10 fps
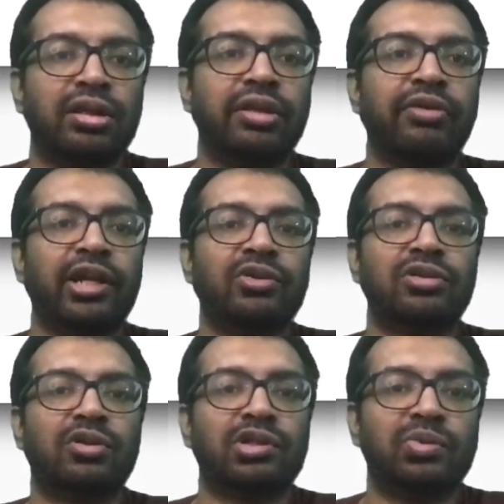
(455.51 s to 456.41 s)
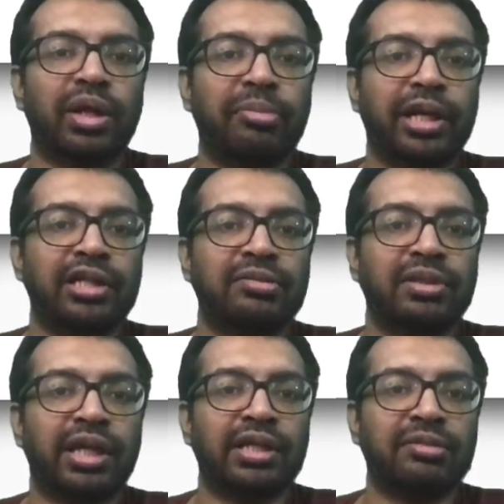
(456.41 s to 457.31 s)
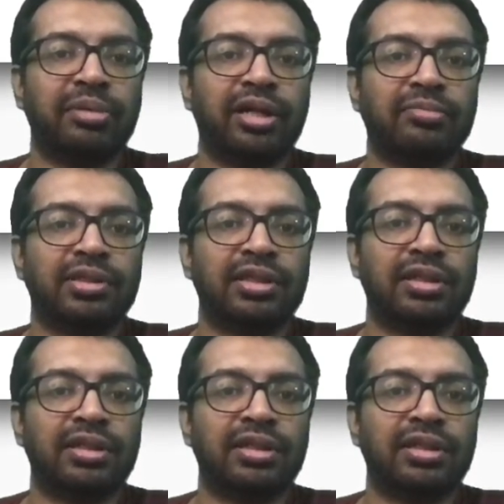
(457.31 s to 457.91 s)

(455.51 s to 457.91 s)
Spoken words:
The values got swapped. X becomes